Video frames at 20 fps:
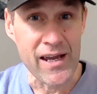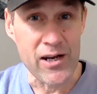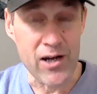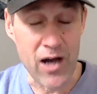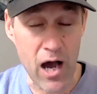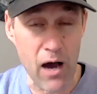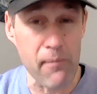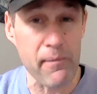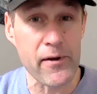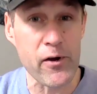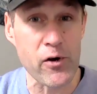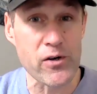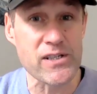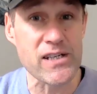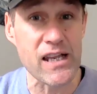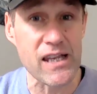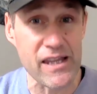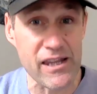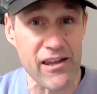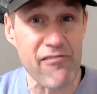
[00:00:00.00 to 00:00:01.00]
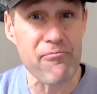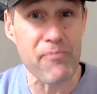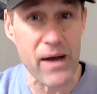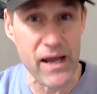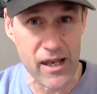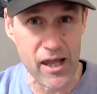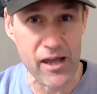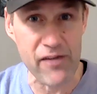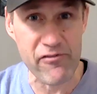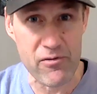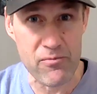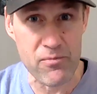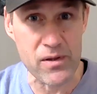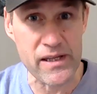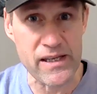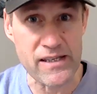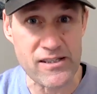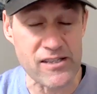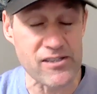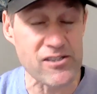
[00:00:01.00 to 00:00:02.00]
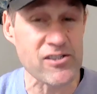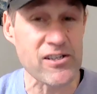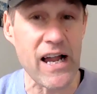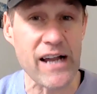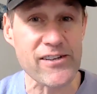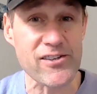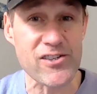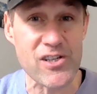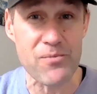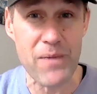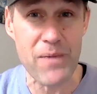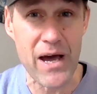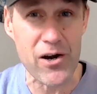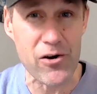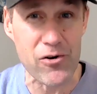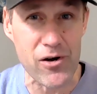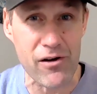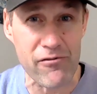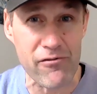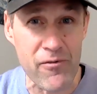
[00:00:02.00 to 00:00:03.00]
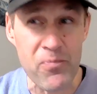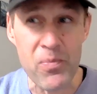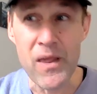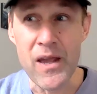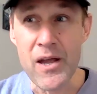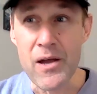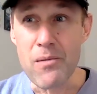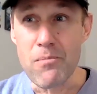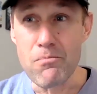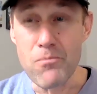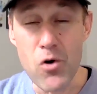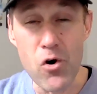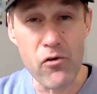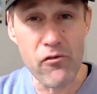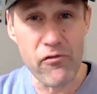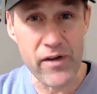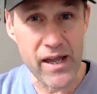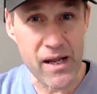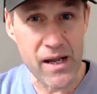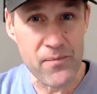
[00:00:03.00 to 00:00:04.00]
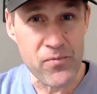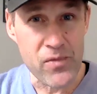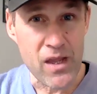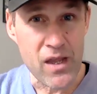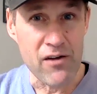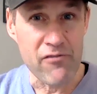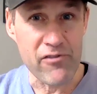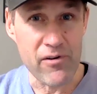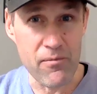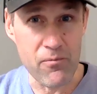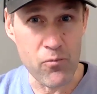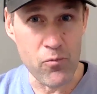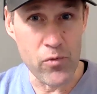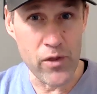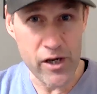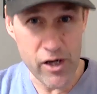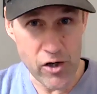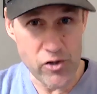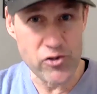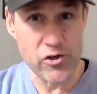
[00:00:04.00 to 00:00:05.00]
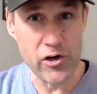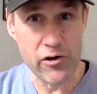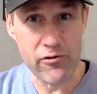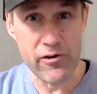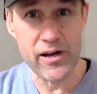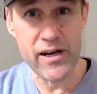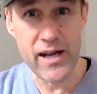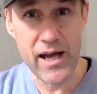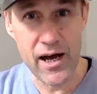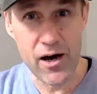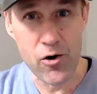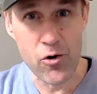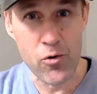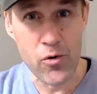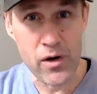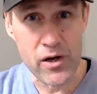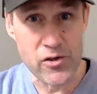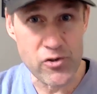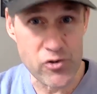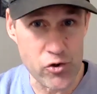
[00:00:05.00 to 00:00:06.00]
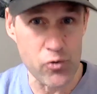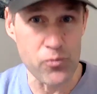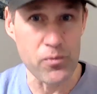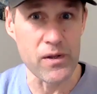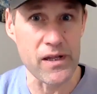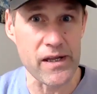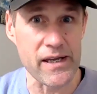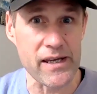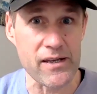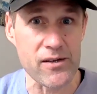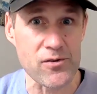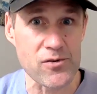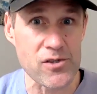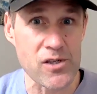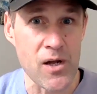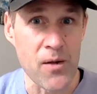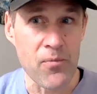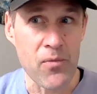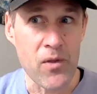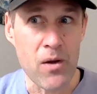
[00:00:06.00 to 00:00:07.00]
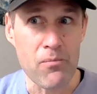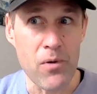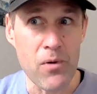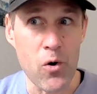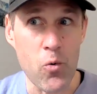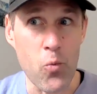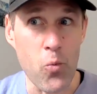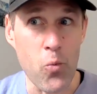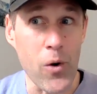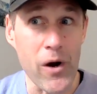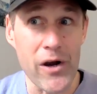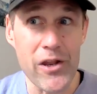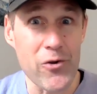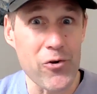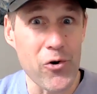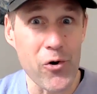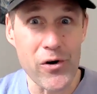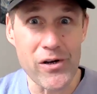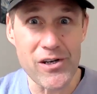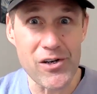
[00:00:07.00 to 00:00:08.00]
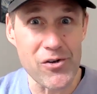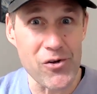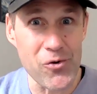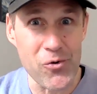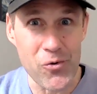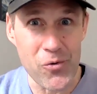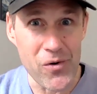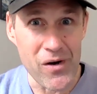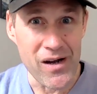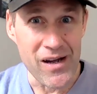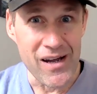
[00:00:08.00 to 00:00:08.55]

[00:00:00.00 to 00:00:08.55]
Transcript: How am I going to live my life in Belize? Because it's not just a matter of moving from the country you're in now to Belize, but what are you going to do?